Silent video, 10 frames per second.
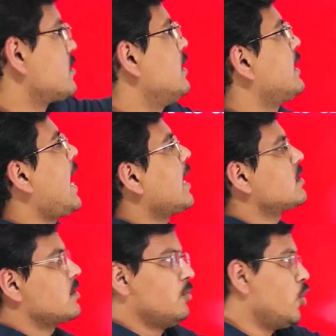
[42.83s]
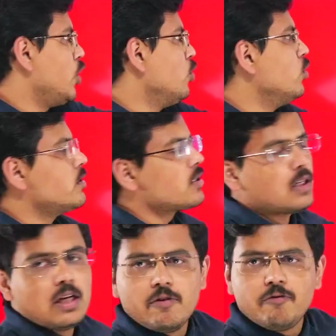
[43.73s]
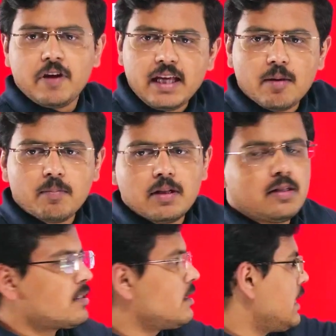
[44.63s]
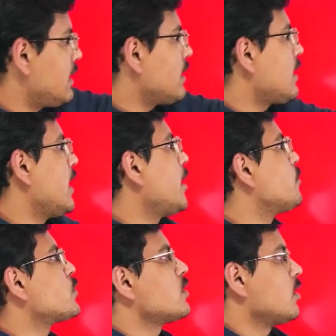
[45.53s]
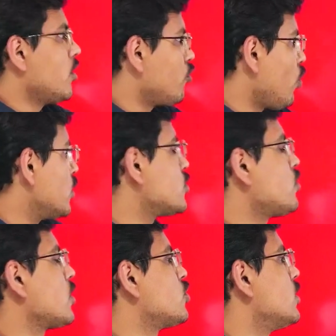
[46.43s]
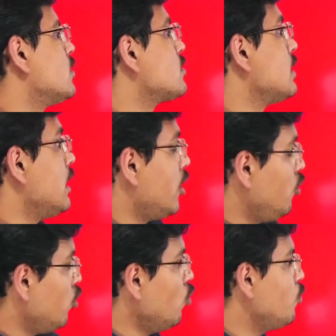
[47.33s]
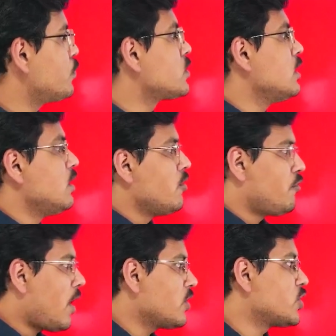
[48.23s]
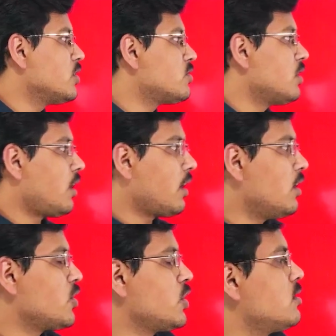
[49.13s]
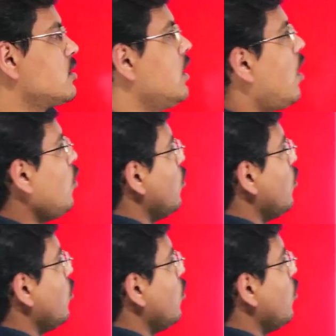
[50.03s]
syntax, modules, variables, data types, control structures, loops, functions, recursions. Now,